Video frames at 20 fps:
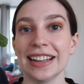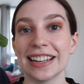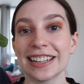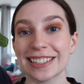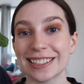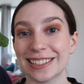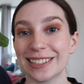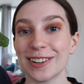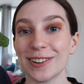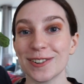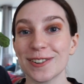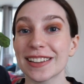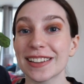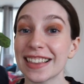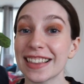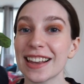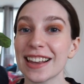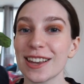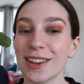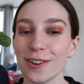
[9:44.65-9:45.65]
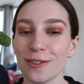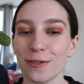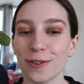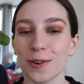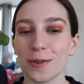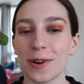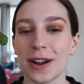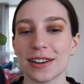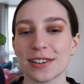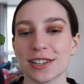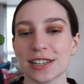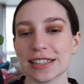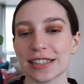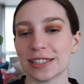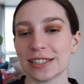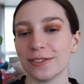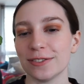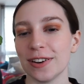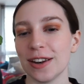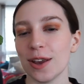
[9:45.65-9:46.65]
So thank you for watching
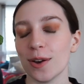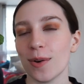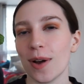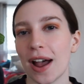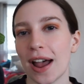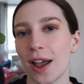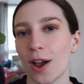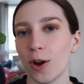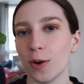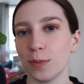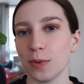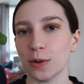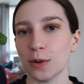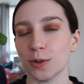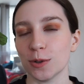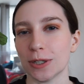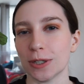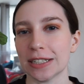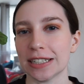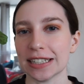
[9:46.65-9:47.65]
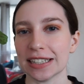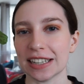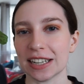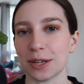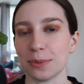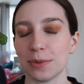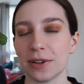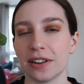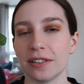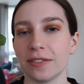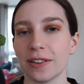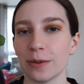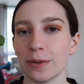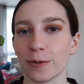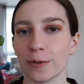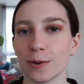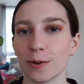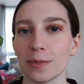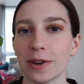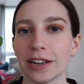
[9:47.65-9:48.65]
this video. I hope you enjoyed a little bit of
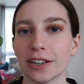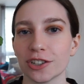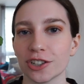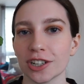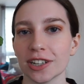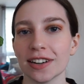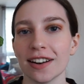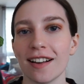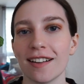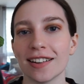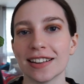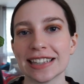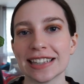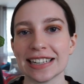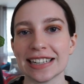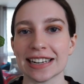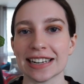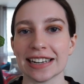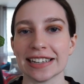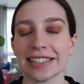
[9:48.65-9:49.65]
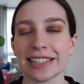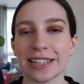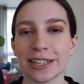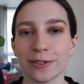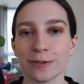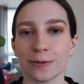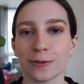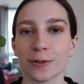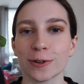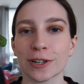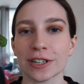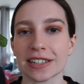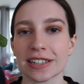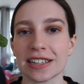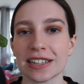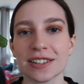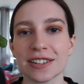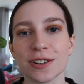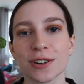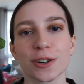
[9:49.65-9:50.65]
information on the
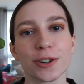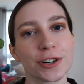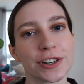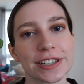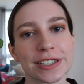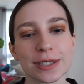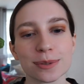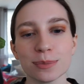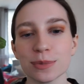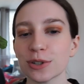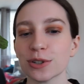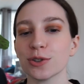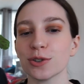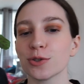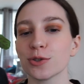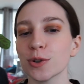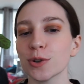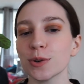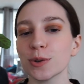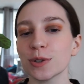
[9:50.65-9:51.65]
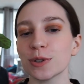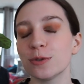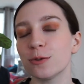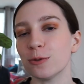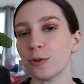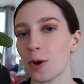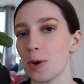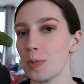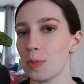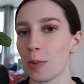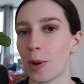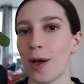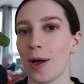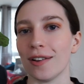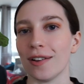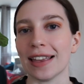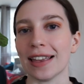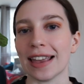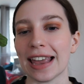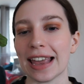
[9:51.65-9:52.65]
1914 Christmas Truce
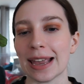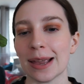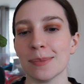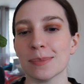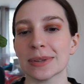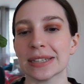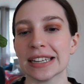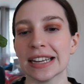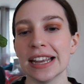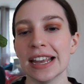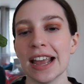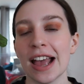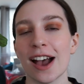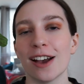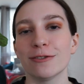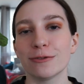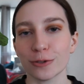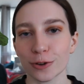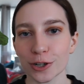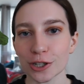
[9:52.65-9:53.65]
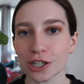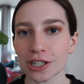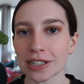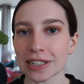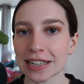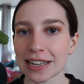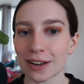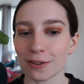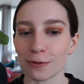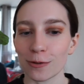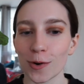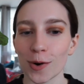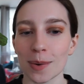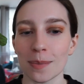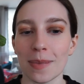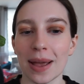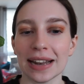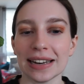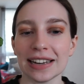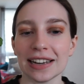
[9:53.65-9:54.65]
football games. Unfortunately for
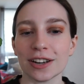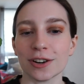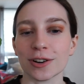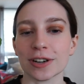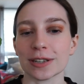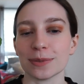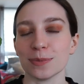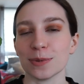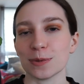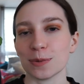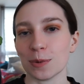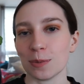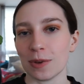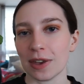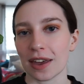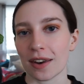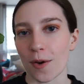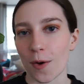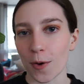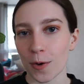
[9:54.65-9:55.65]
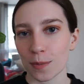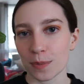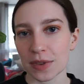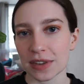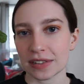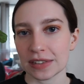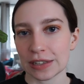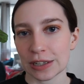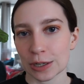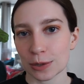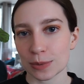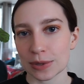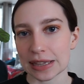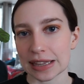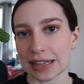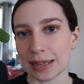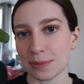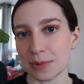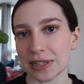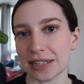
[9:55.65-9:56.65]
many, Christmas will be at home this year with
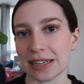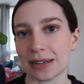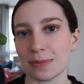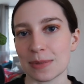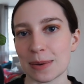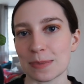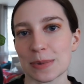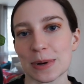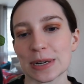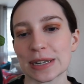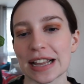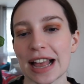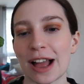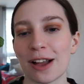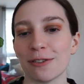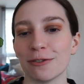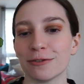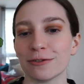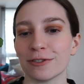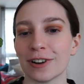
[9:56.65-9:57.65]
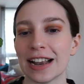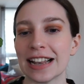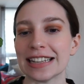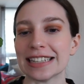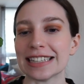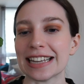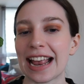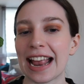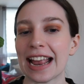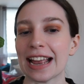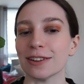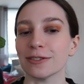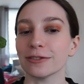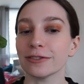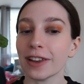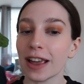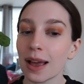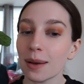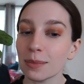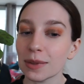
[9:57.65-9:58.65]
limited members of friends and
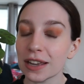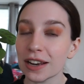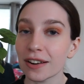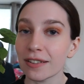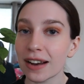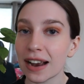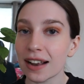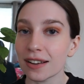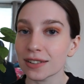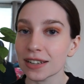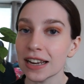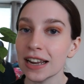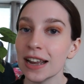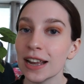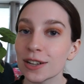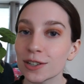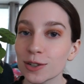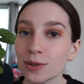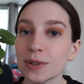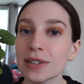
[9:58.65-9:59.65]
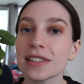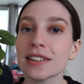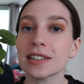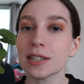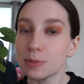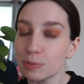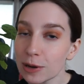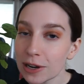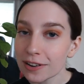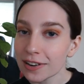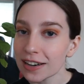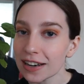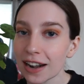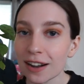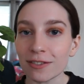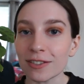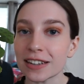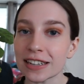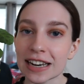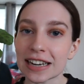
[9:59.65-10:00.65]
family around. So in the spirit
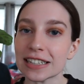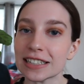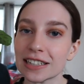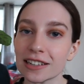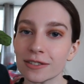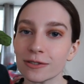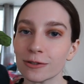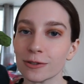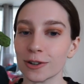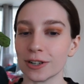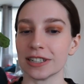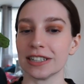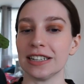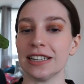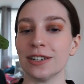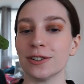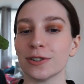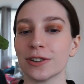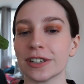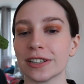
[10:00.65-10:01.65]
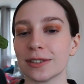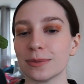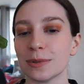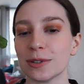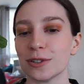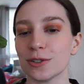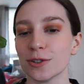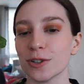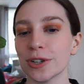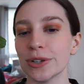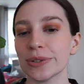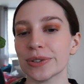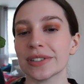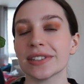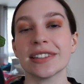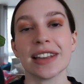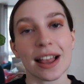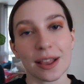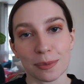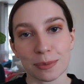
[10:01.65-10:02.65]
of the 1914 Christmas Truce,
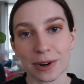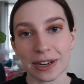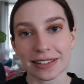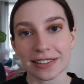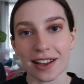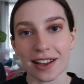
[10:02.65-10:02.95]
celebrate the